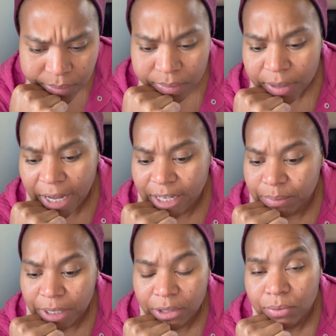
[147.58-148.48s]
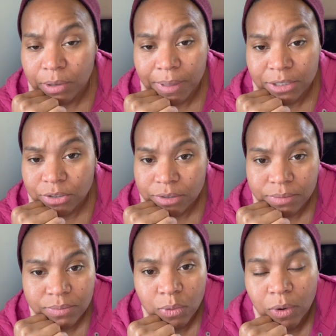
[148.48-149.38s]
I can make a
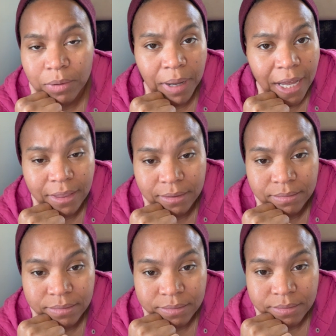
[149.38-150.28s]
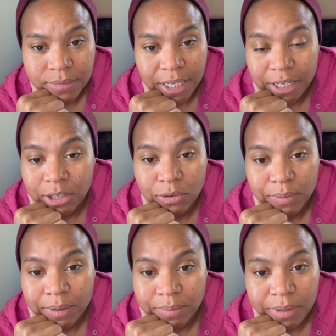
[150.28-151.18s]
3-bedroom, 1-bath
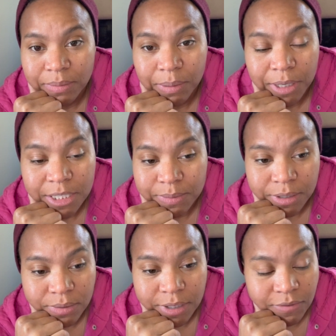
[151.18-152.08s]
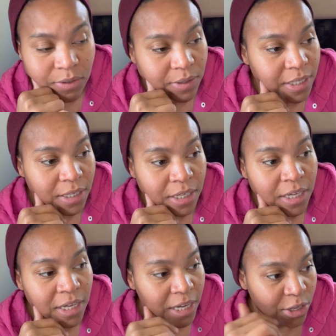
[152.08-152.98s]
ADU in my basement or whatever, right?
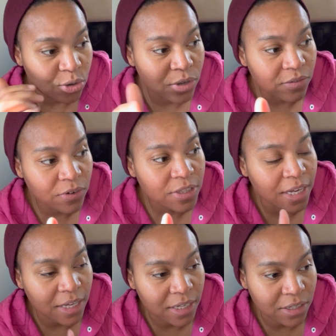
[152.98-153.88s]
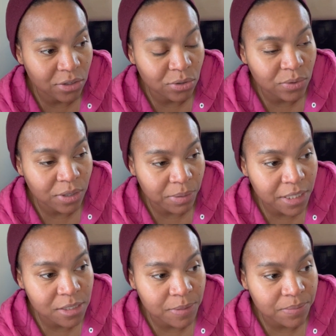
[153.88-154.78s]
And you convert that ADU in the
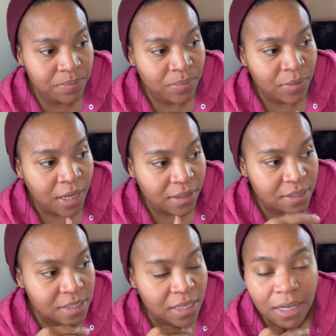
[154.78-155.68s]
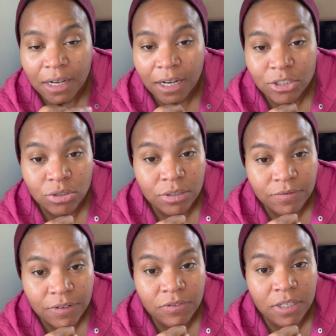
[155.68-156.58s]
basement, and let's say that costs you
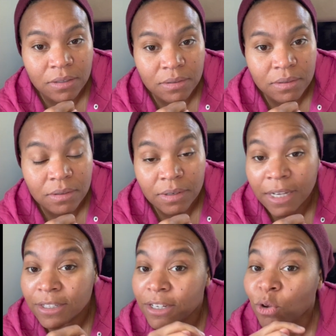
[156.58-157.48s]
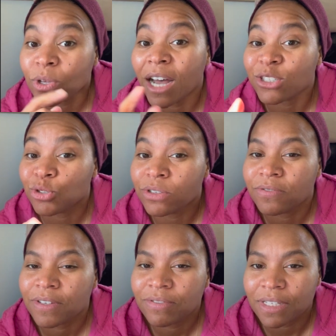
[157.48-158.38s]
$250. Okay, it only costs you
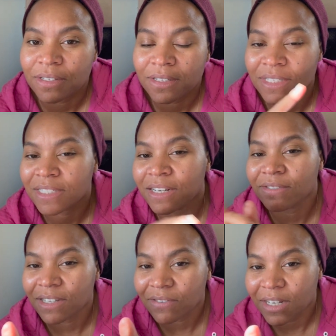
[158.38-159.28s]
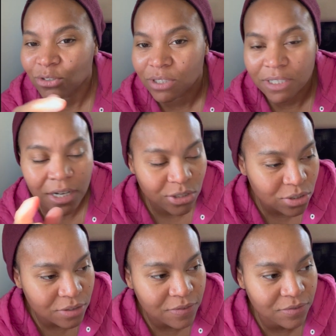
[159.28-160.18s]
$250 instead of $700. It costs you
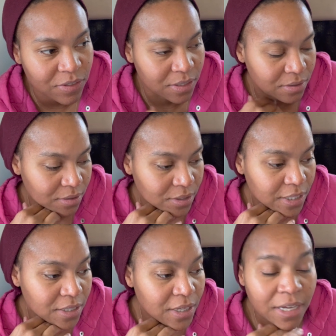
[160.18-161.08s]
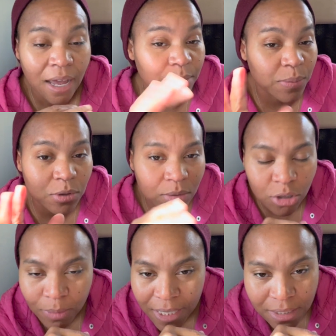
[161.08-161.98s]
$250. All right, and maybe
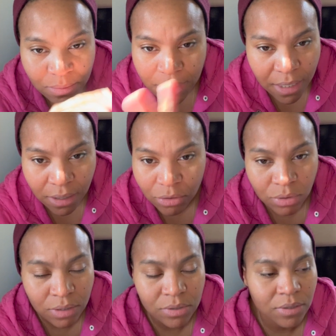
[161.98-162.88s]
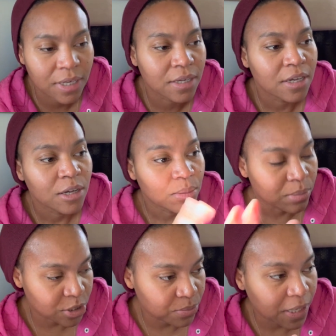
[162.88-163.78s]
you might get some debt on it. Who knows? Okay,
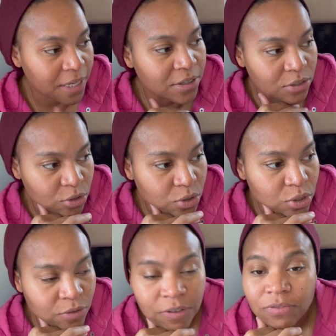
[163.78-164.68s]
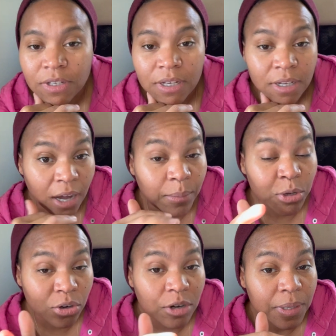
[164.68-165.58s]
but you buy it, you do the $250. I mean,
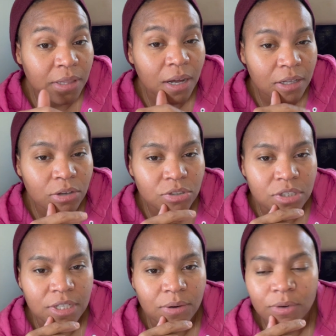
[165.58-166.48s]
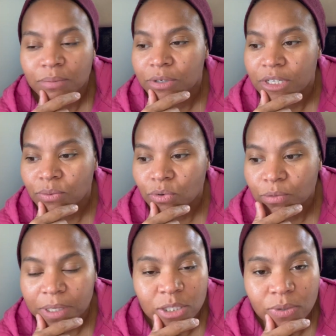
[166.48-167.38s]
you're going to be a lot closer to that 1% rule,
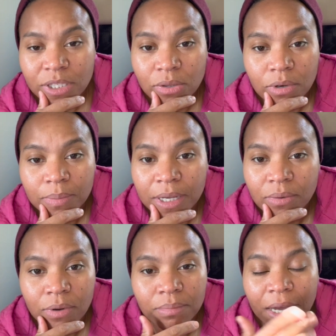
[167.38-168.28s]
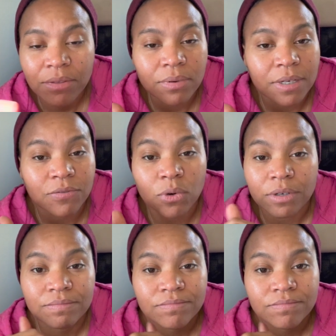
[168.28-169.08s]
because what's a 3-bed, 1-bath rent for?